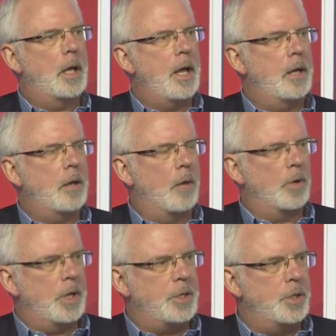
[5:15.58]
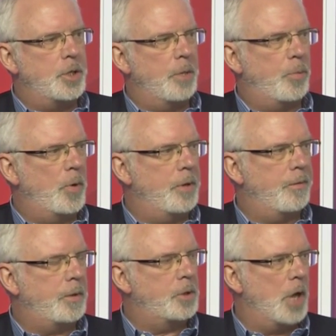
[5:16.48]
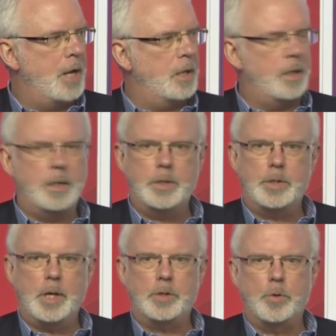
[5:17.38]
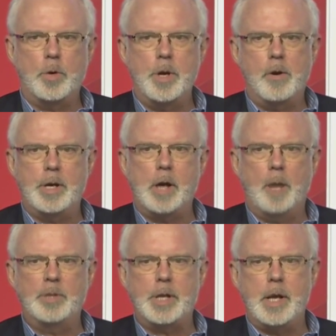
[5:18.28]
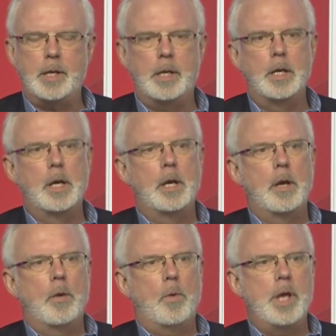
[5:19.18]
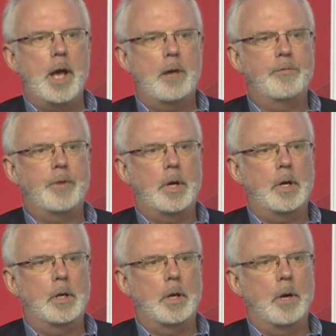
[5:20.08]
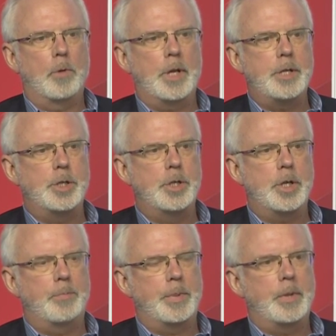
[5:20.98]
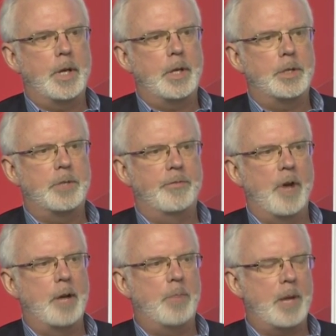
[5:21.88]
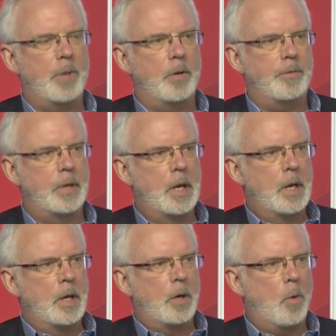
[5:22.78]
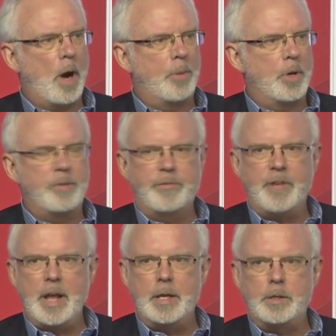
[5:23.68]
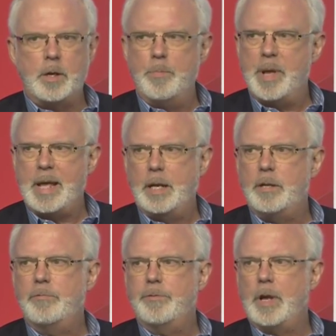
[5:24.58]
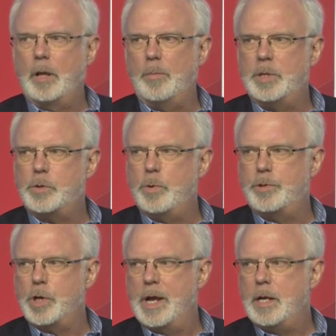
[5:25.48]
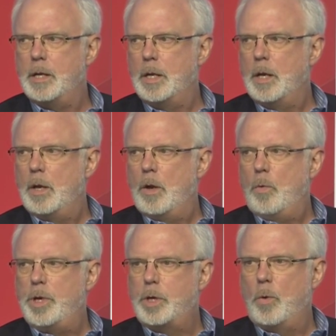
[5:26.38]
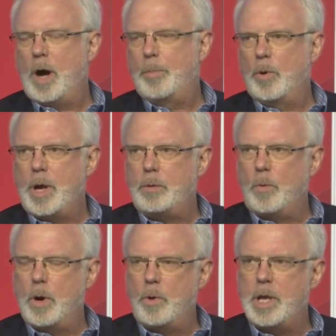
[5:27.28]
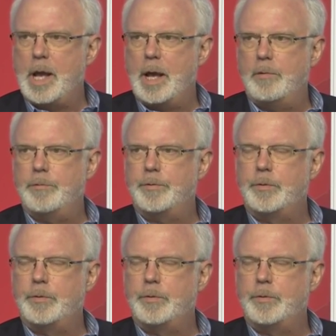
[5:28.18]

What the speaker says: and our relationship with China is extraordinarily complicated. We have a relationship that is defined by both cooperative and competitive elements with China. We cooperate where we have